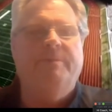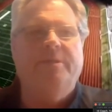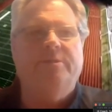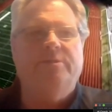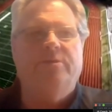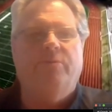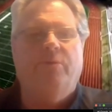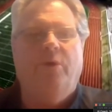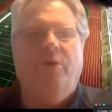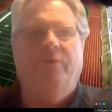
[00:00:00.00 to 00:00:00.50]

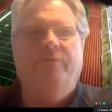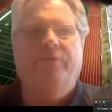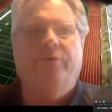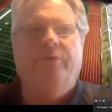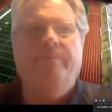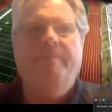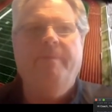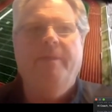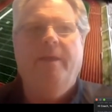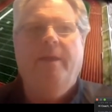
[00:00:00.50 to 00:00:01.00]
meets are
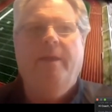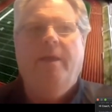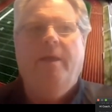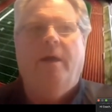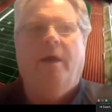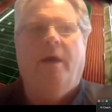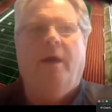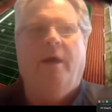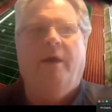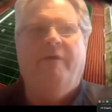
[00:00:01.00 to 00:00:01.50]
over
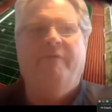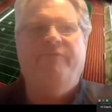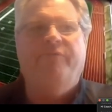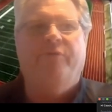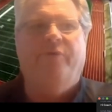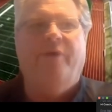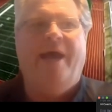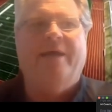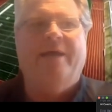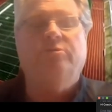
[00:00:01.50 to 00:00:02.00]

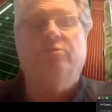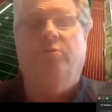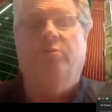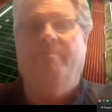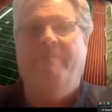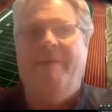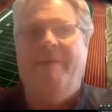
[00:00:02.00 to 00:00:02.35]
for actual